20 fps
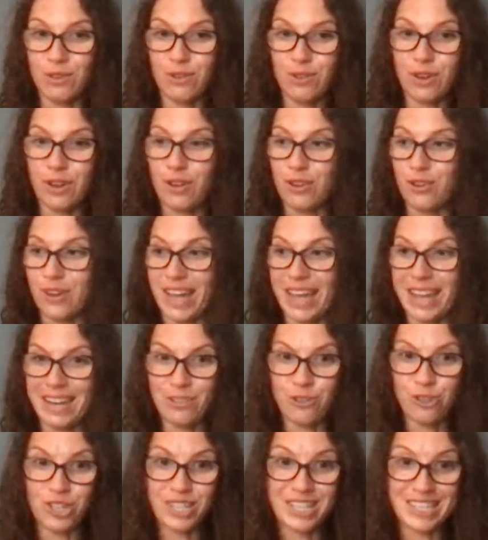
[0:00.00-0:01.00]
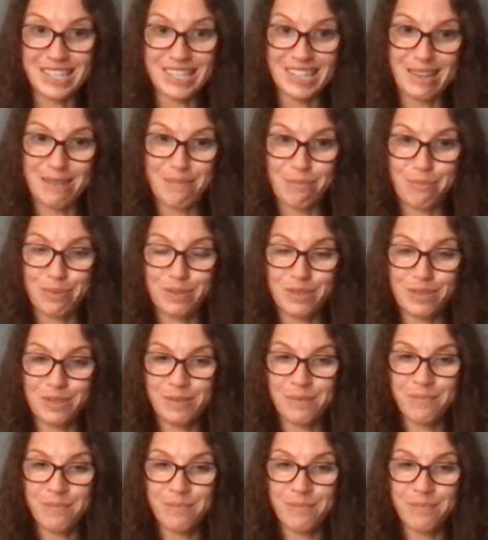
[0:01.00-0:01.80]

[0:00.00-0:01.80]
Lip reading: Your energy dips.